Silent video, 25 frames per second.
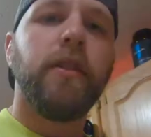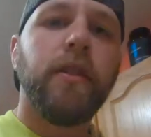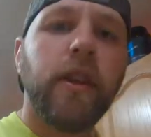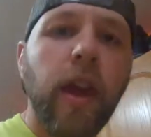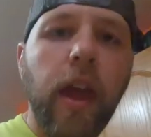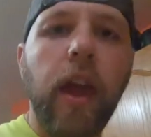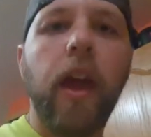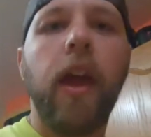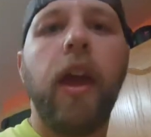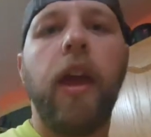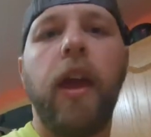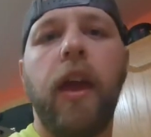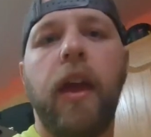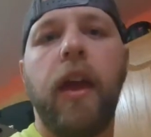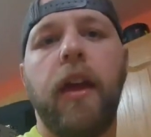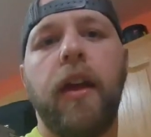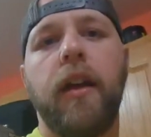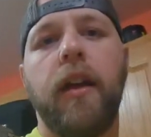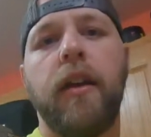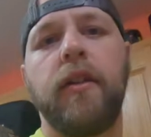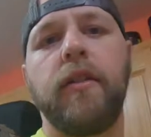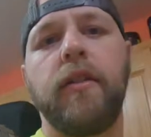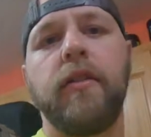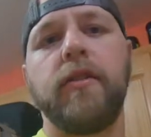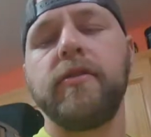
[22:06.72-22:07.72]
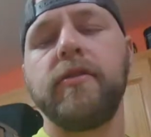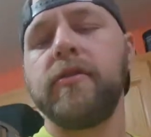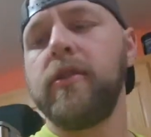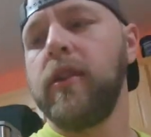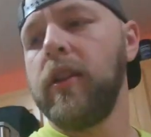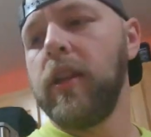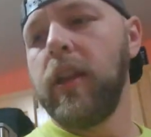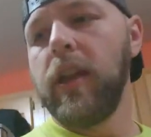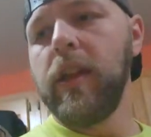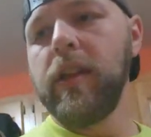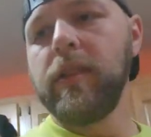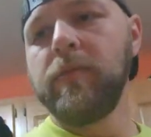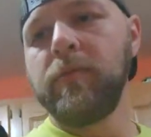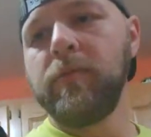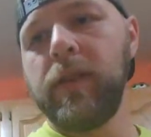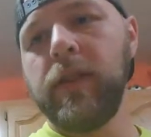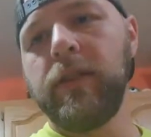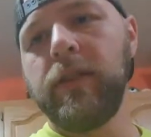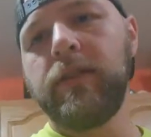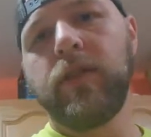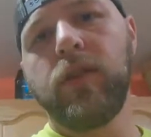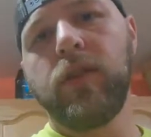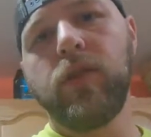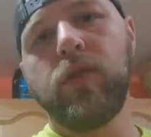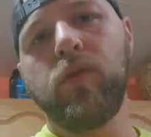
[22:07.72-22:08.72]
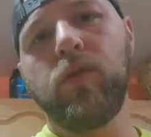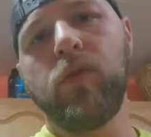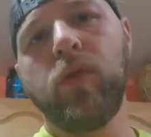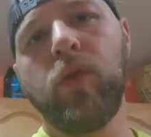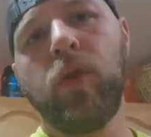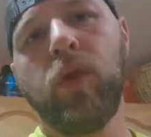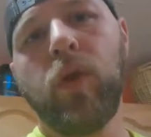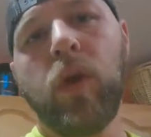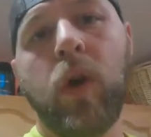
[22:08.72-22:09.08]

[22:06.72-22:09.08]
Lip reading: Yeah. So it leads me to